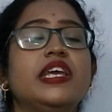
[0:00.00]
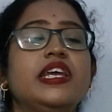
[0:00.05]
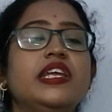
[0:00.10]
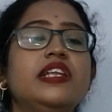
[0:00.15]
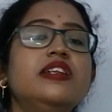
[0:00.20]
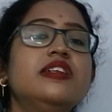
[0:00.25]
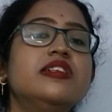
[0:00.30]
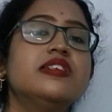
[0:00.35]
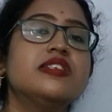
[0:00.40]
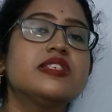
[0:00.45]

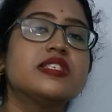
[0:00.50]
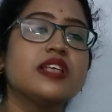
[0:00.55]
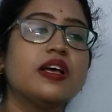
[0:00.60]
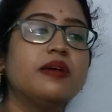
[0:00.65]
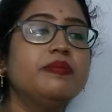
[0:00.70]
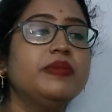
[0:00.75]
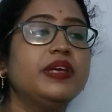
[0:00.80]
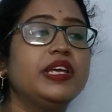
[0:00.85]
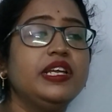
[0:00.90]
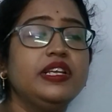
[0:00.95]
in
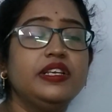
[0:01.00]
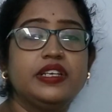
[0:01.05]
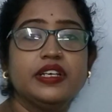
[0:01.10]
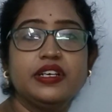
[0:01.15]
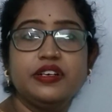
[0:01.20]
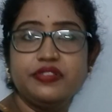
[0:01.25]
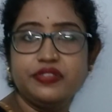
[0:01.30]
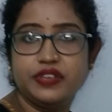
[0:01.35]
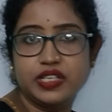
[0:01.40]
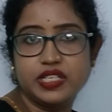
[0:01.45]
some
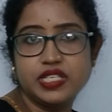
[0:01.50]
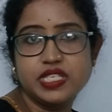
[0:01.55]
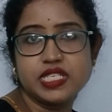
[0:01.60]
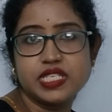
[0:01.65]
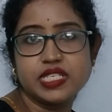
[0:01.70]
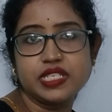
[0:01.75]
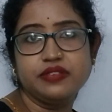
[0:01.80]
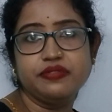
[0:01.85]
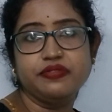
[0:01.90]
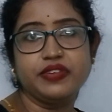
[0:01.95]

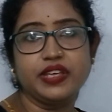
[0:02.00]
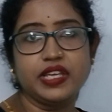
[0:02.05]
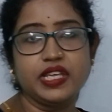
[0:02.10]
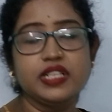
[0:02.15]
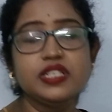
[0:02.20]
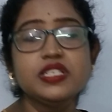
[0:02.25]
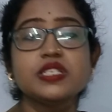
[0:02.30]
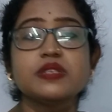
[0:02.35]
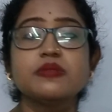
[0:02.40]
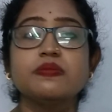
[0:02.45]
intervals in
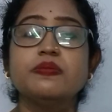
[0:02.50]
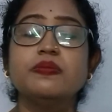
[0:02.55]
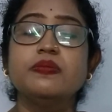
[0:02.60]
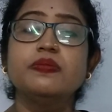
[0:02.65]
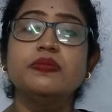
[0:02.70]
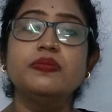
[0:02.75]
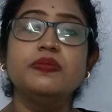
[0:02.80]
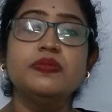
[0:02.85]
veins